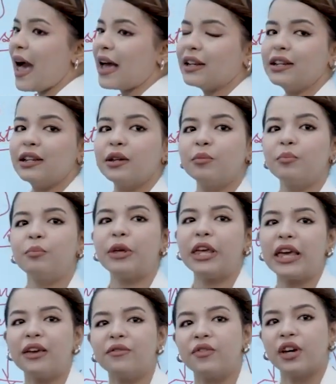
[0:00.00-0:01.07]
and
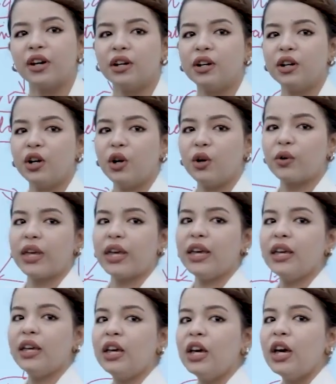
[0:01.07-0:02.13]
behavior. Okay,
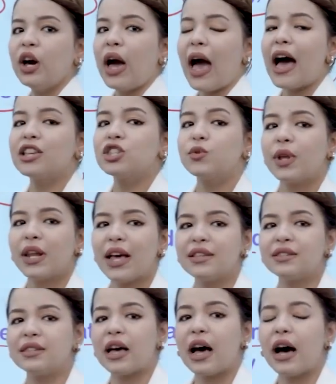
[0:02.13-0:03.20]
as well as
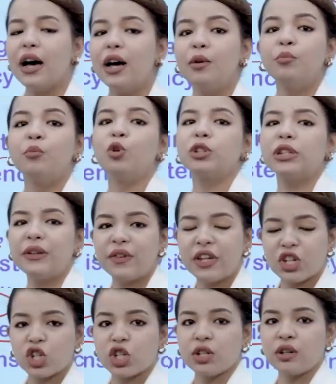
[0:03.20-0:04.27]
our
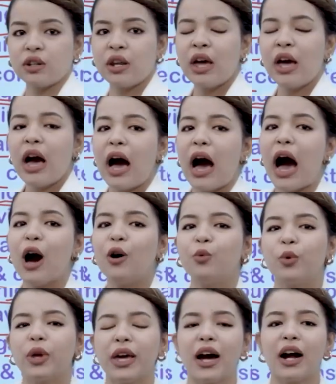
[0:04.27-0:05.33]
motivation, how
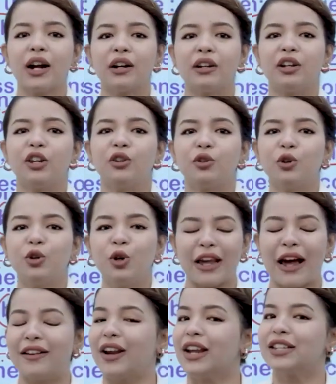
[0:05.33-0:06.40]
we are,
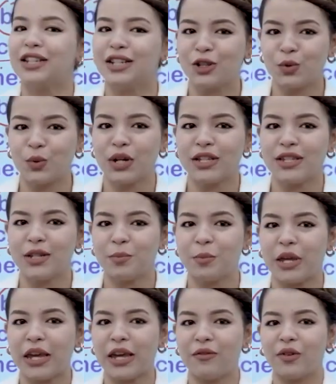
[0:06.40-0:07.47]
directed towards a
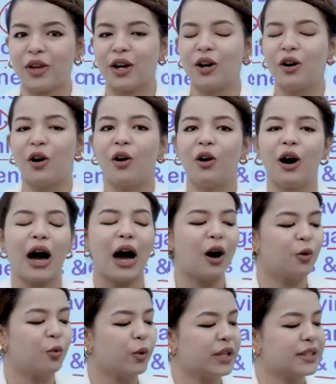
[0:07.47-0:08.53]
behavior, or
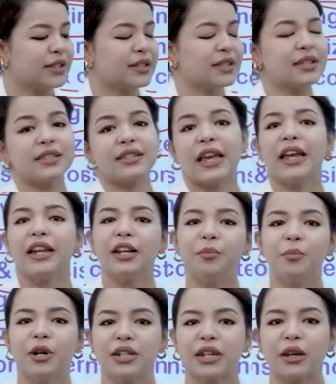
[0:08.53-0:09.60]
how we sustain a
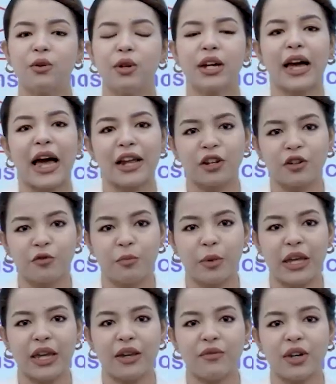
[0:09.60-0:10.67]
particular kind of
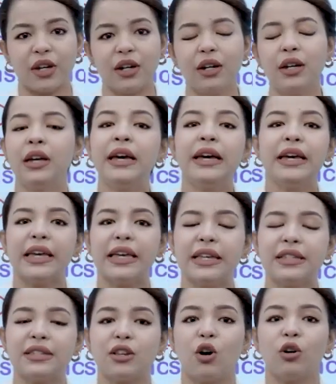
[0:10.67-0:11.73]
behavior
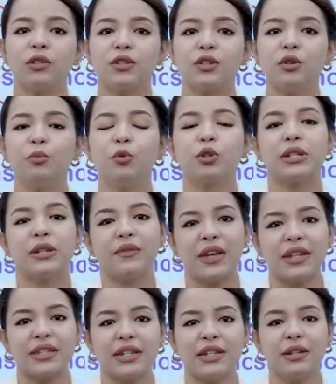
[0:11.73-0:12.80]
is also
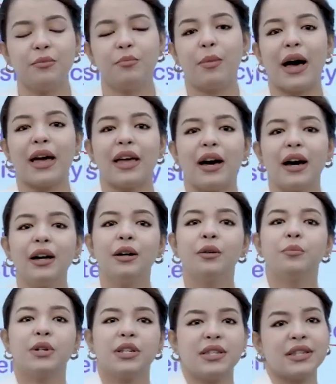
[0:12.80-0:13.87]
motivated by our
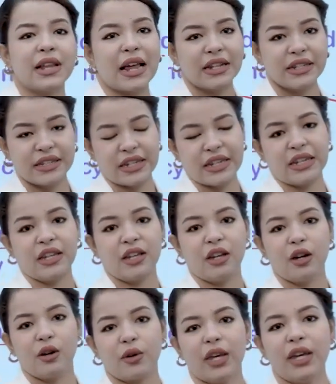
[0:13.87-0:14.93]
personality.
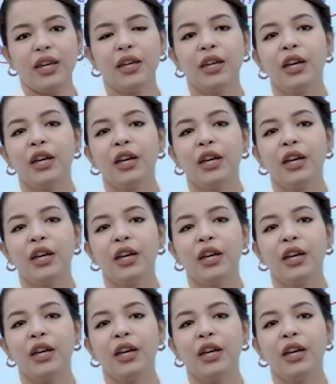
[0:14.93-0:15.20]
Okay,